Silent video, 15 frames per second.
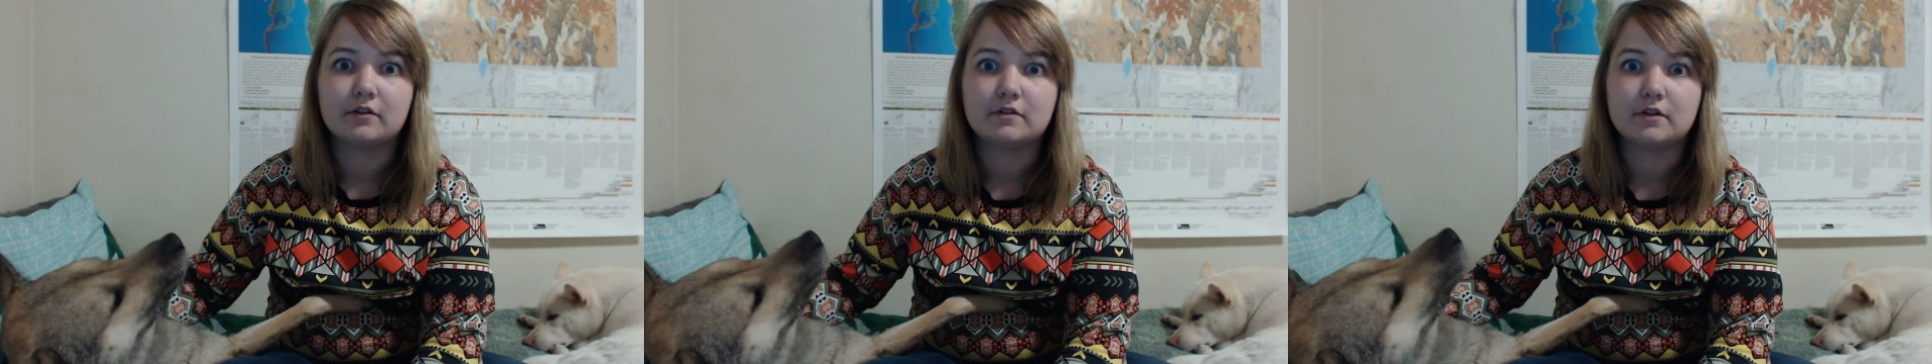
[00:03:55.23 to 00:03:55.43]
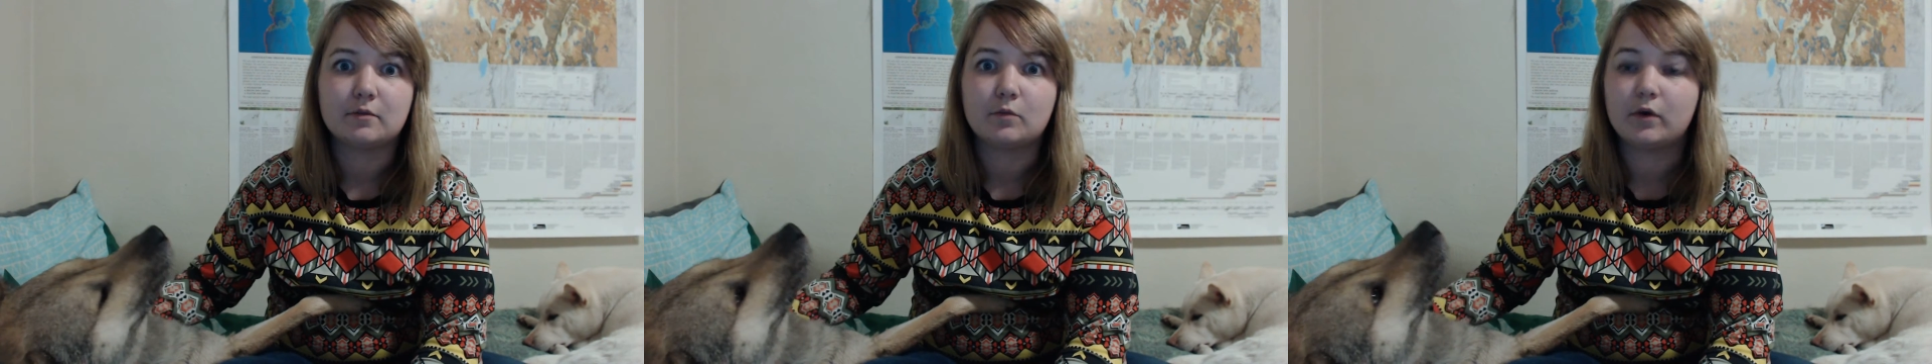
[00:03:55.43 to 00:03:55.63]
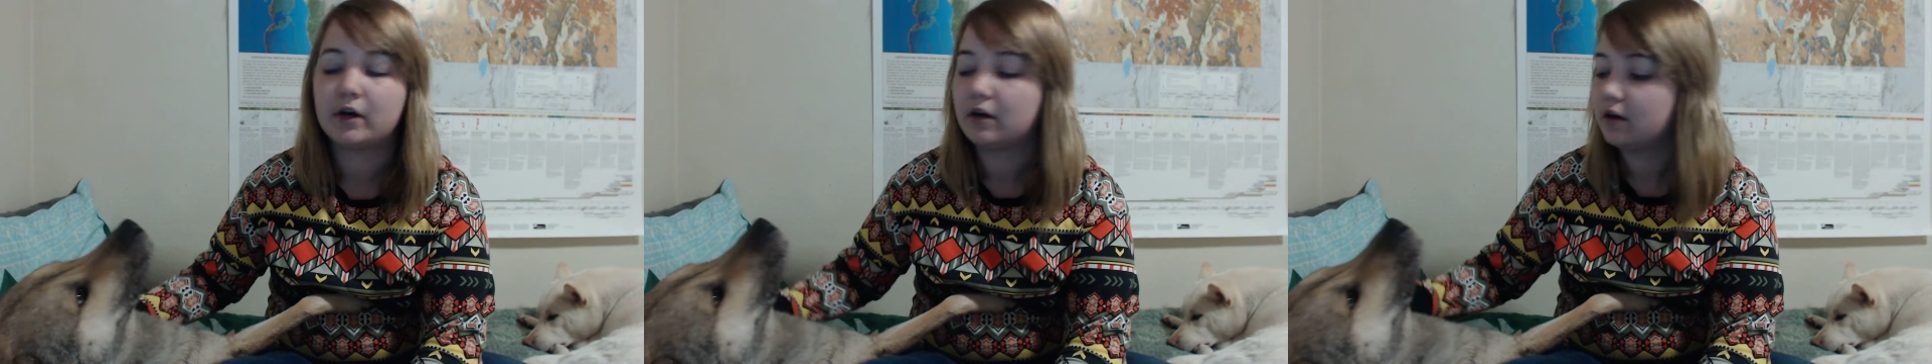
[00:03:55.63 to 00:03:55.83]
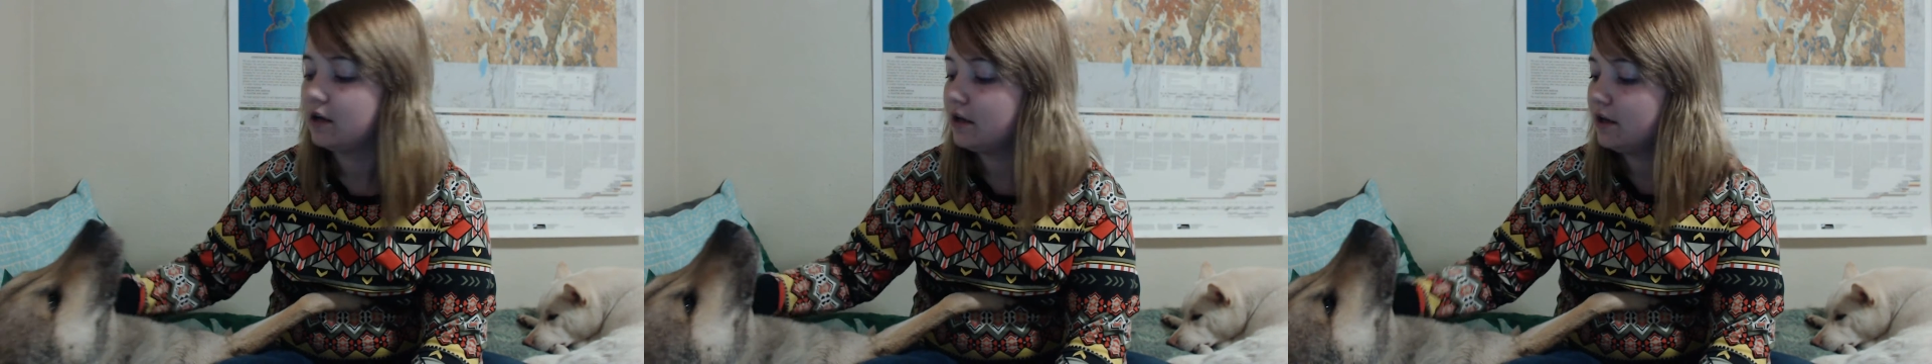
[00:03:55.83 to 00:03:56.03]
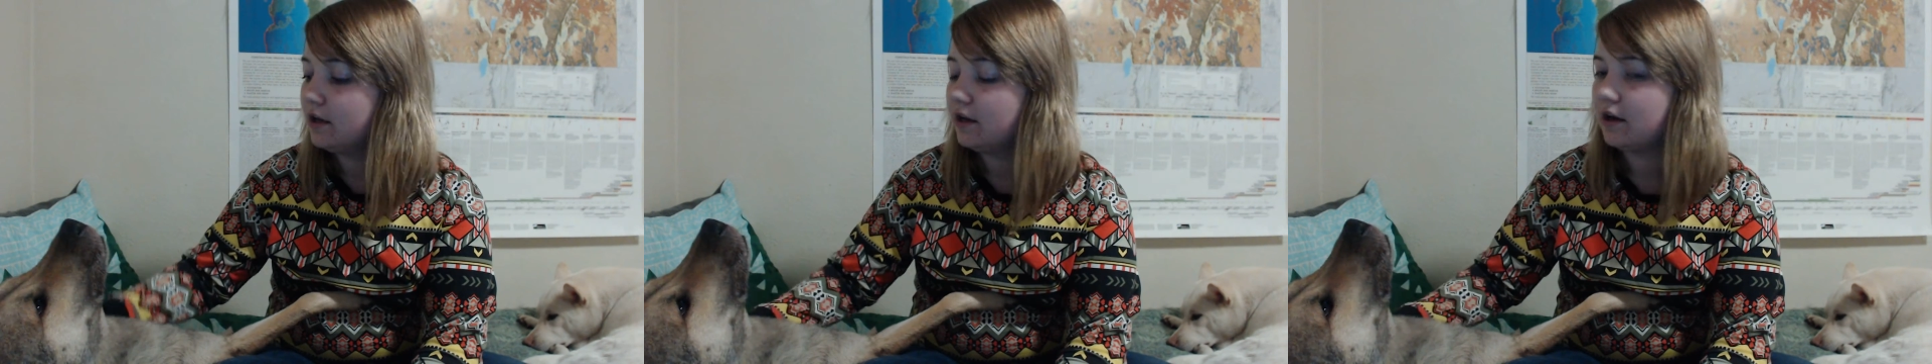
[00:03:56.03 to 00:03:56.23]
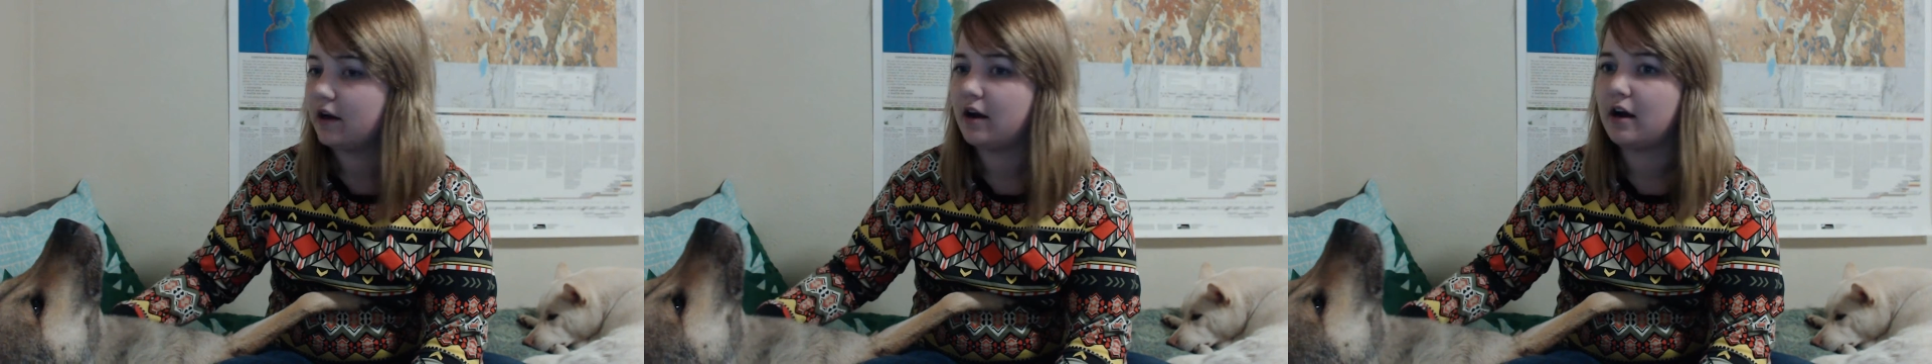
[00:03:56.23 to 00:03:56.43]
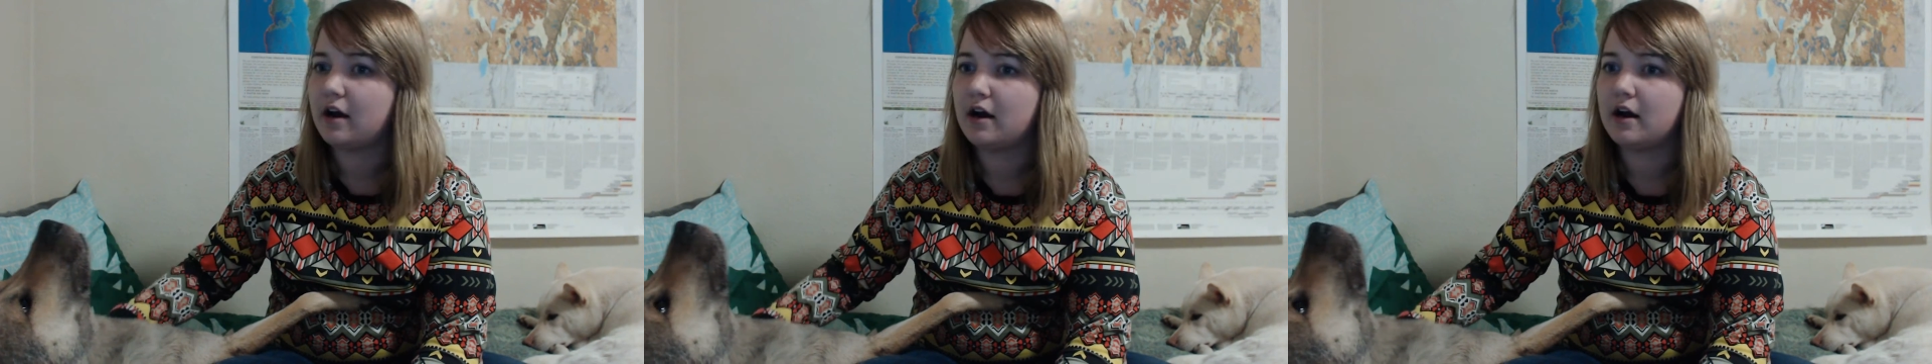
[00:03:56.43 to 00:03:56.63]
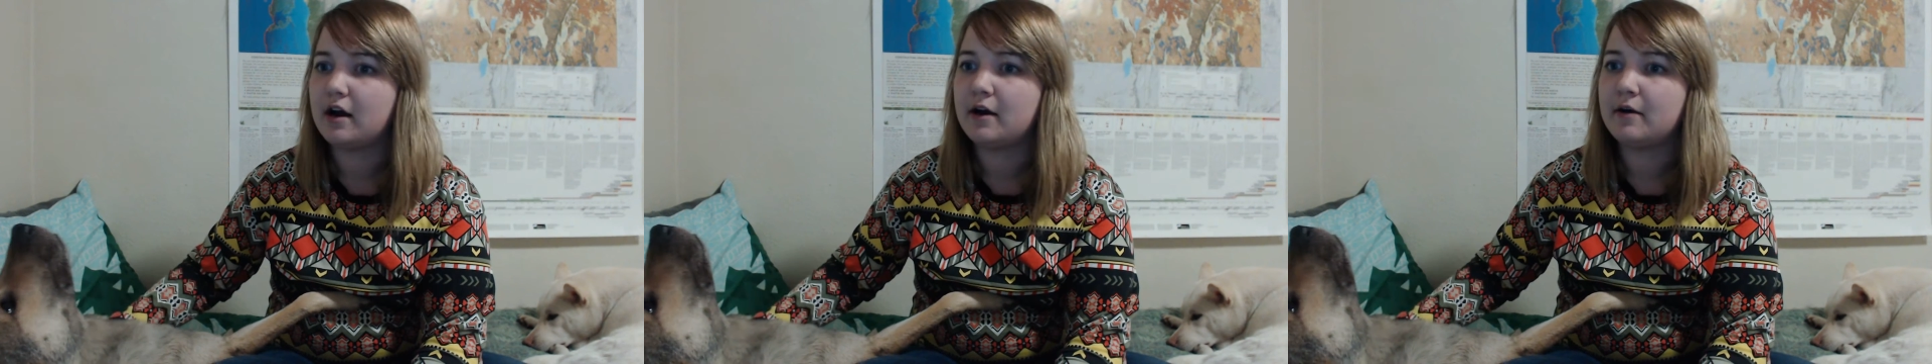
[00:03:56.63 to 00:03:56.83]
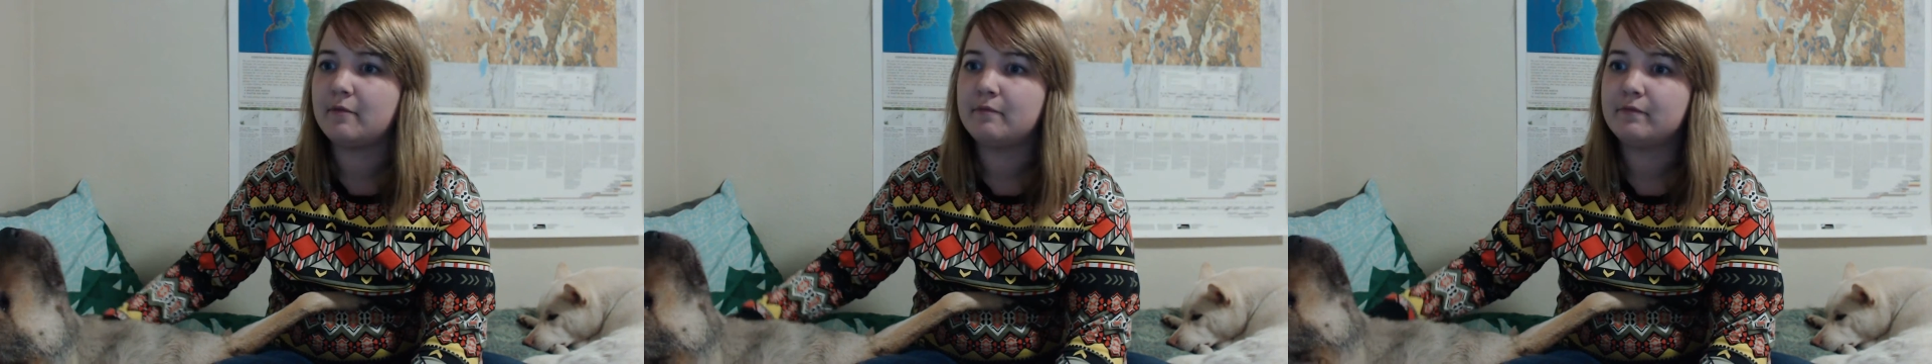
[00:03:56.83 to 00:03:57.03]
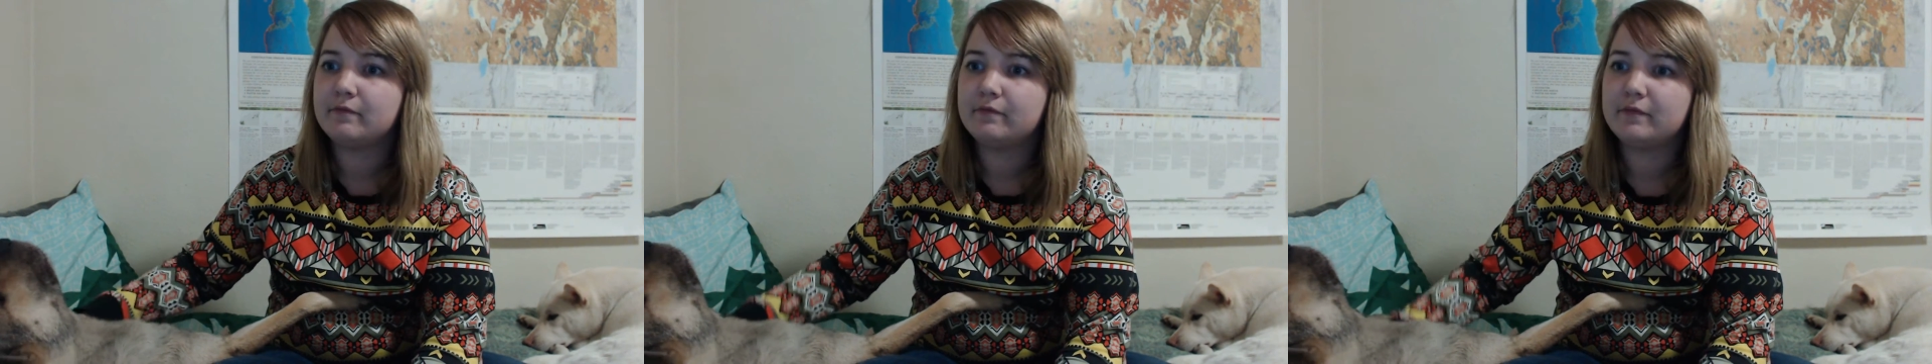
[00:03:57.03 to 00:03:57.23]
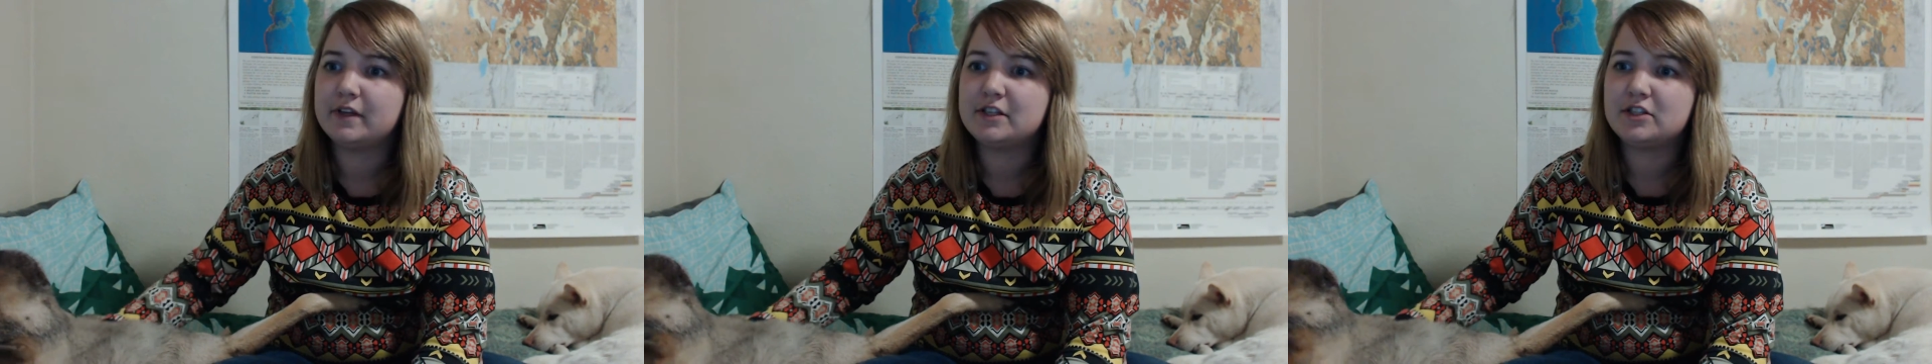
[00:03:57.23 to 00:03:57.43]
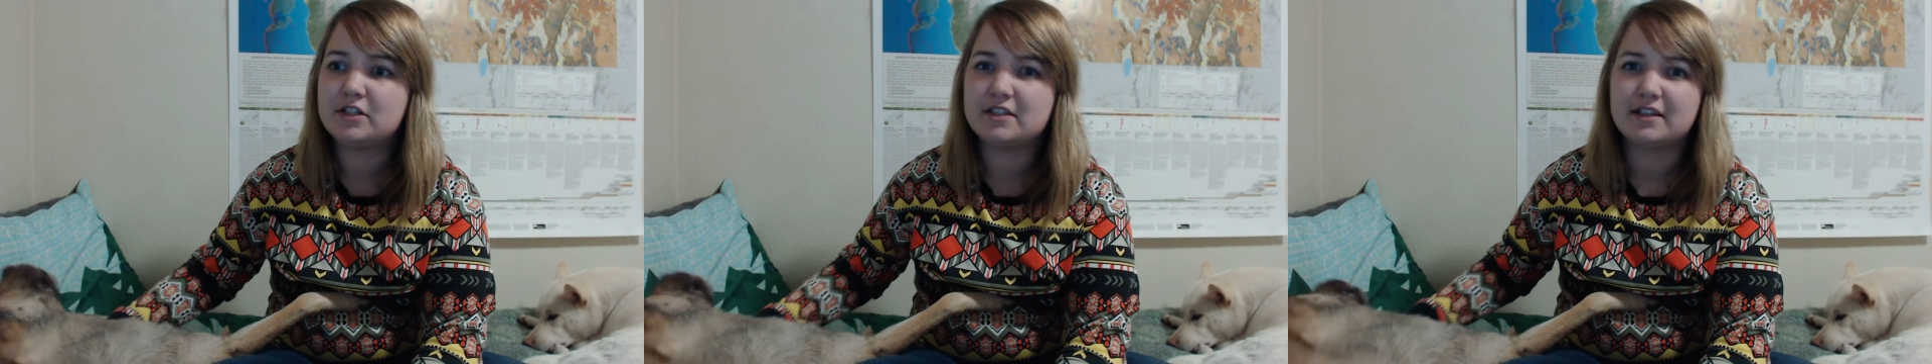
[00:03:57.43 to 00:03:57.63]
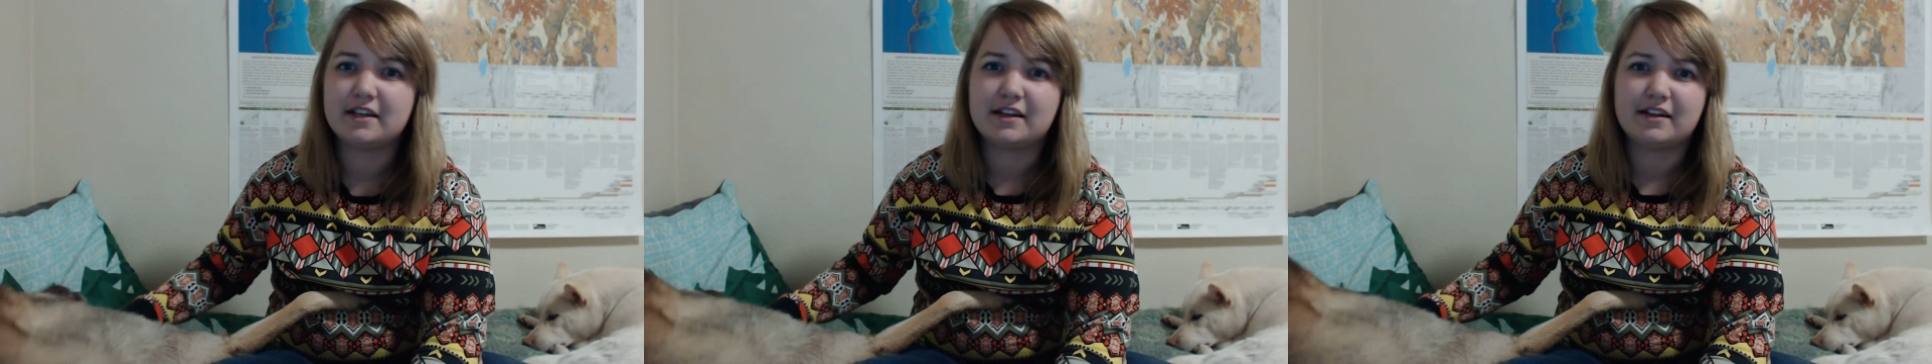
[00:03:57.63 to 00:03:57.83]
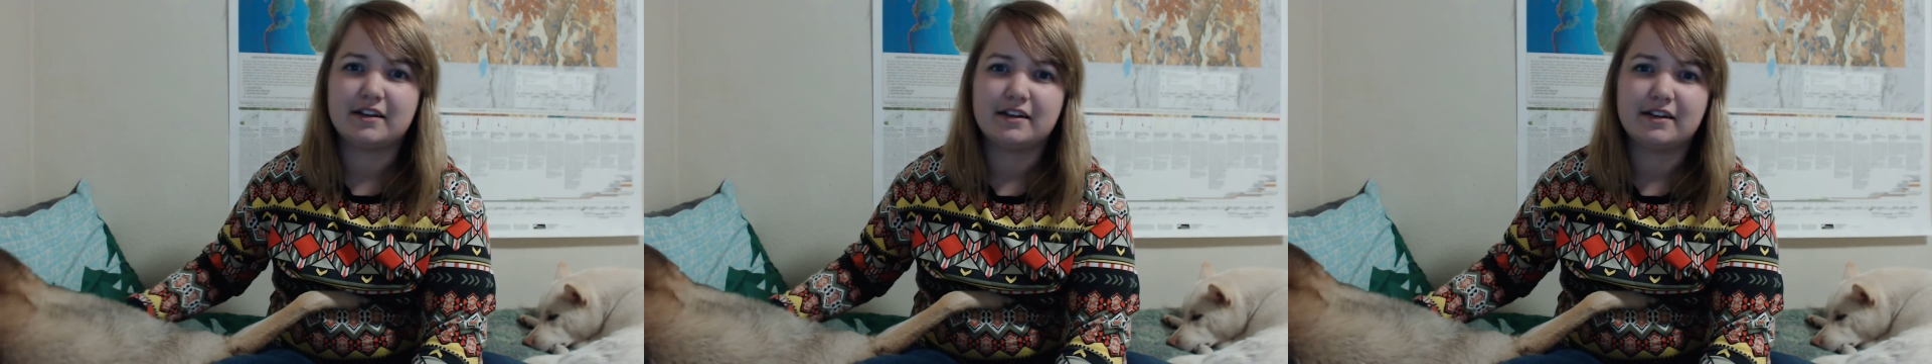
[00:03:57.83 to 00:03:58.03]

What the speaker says: somewhere. It's just like